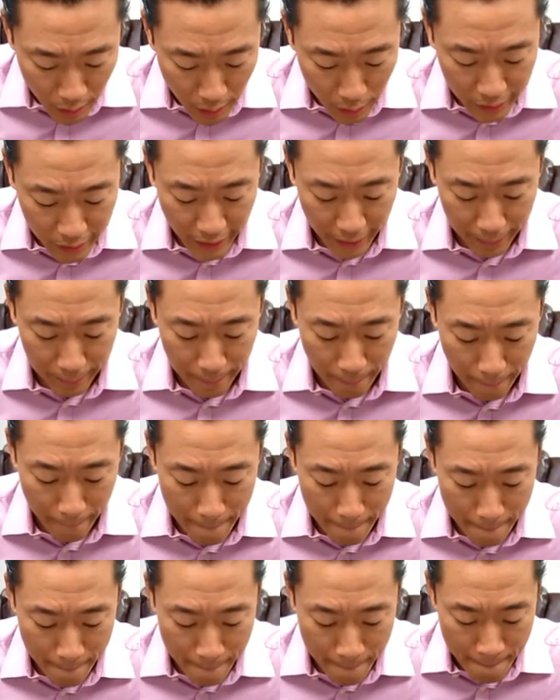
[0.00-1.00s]
Okay.
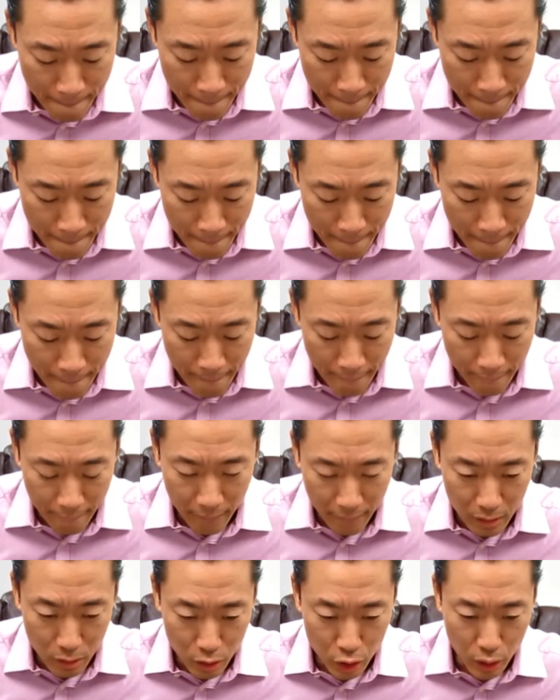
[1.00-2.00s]

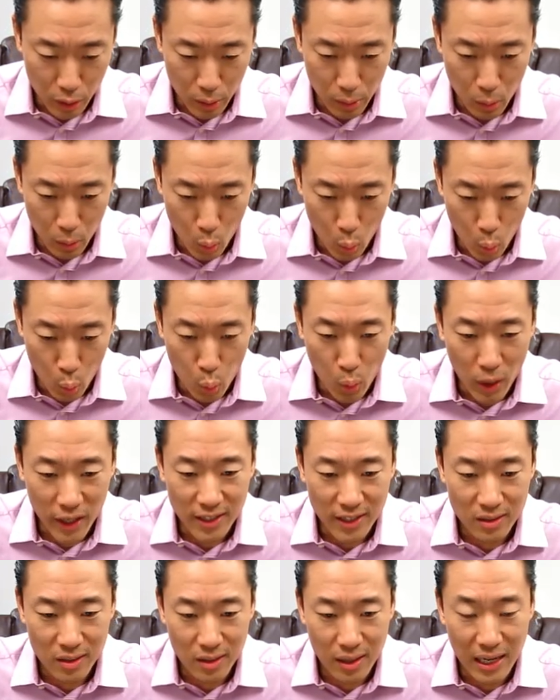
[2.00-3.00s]
So, what
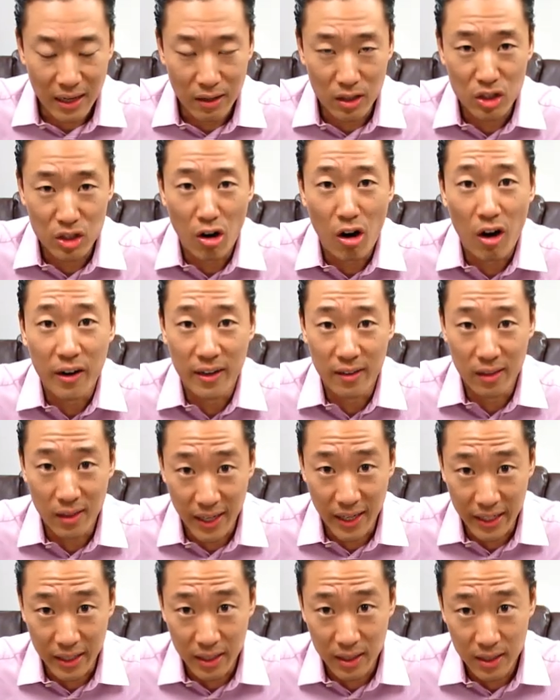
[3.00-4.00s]
is the IRS audit
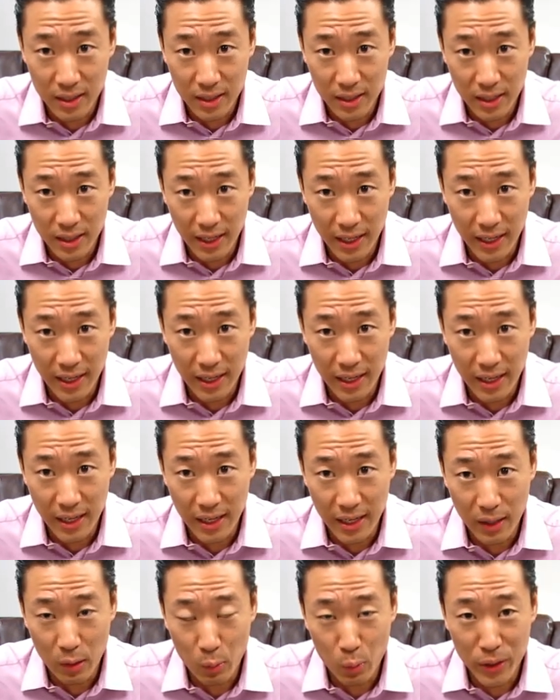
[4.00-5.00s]
like?
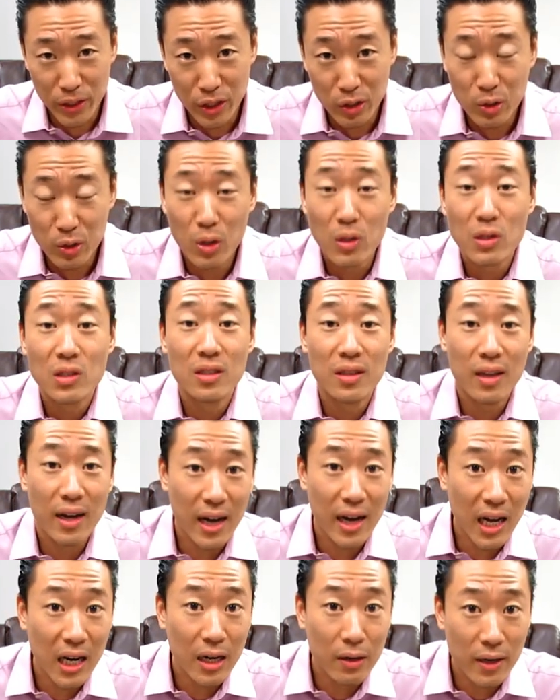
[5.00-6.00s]
It, when you go to the
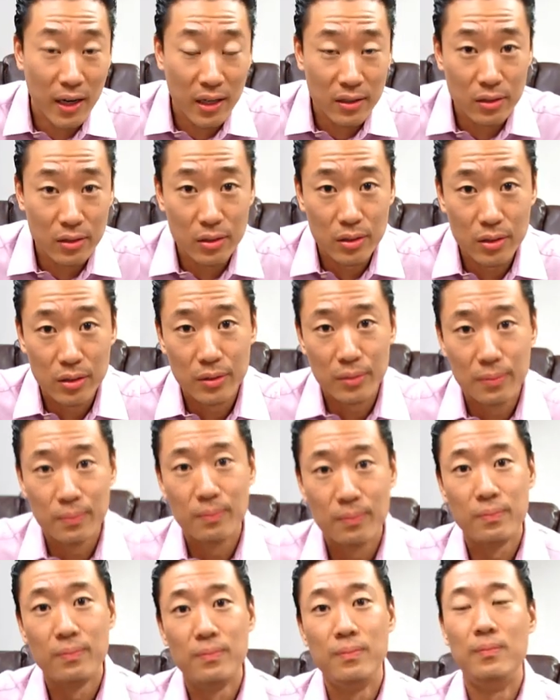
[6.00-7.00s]
IRS
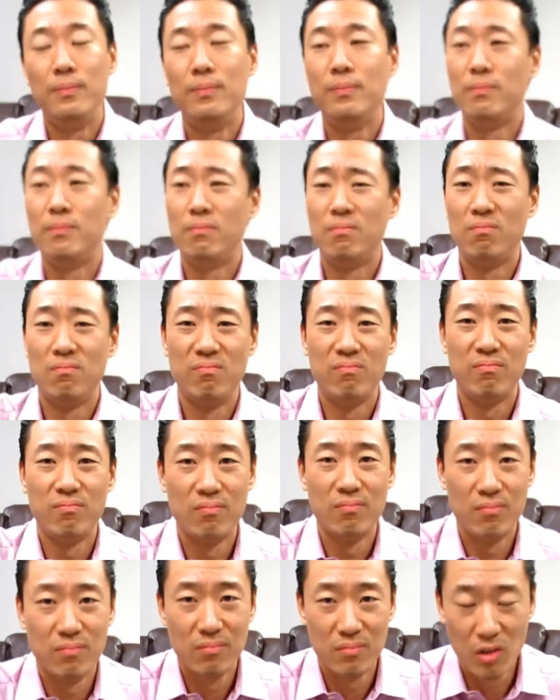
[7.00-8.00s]

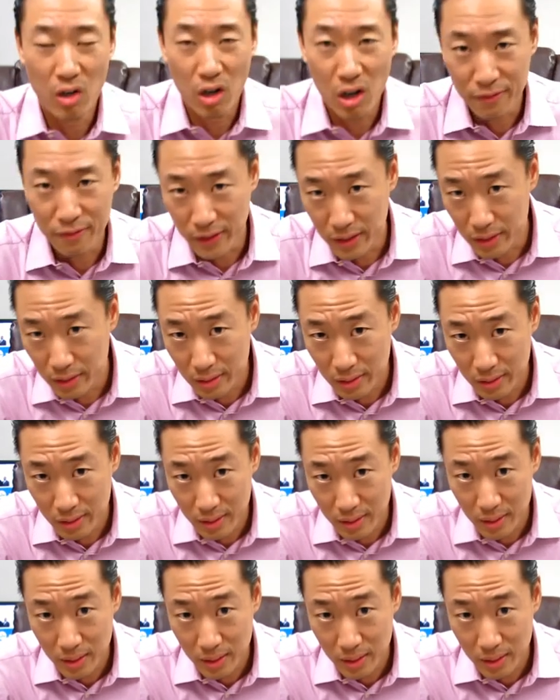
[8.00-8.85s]
office,